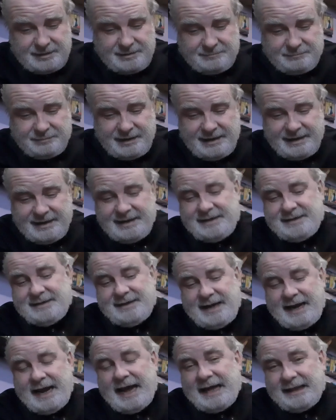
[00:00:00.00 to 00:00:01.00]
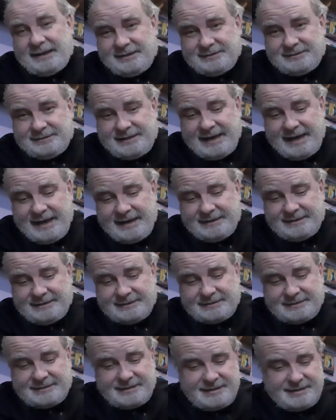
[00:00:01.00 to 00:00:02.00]
playing Alan
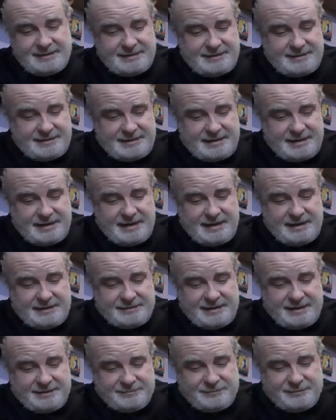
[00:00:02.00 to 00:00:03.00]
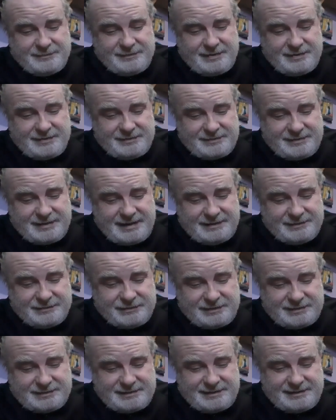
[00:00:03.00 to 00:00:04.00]
Kent. And then we've got another
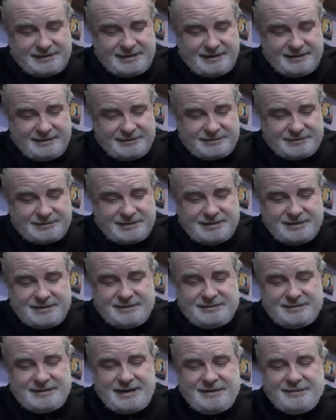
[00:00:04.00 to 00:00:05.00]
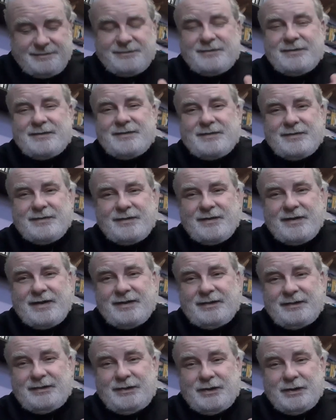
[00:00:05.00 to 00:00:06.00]
interesting character. Now,
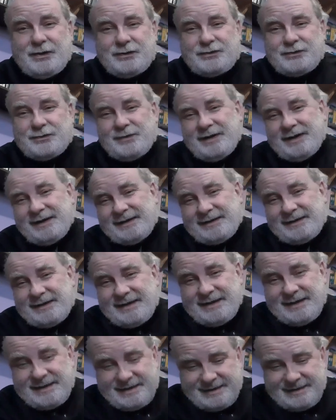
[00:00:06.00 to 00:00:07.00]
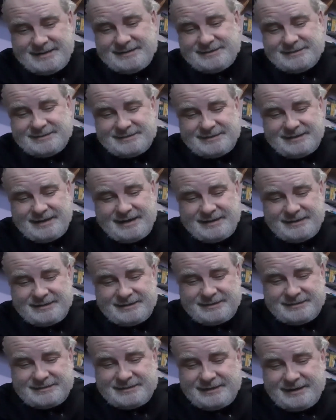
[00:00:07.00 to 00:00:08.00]
Ludwig is
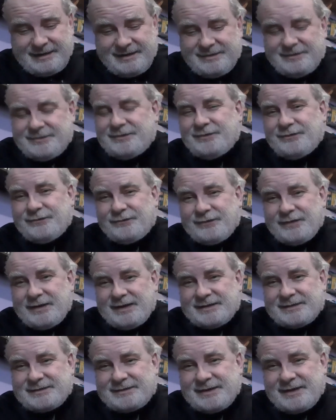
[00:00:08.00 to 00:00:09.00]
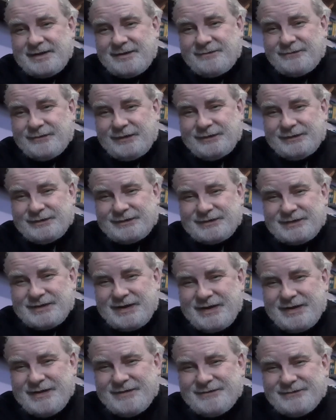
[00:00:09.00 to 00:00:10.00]
like Clove, a servant
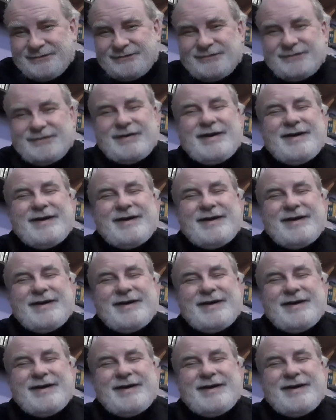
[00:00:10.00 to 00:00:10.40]
of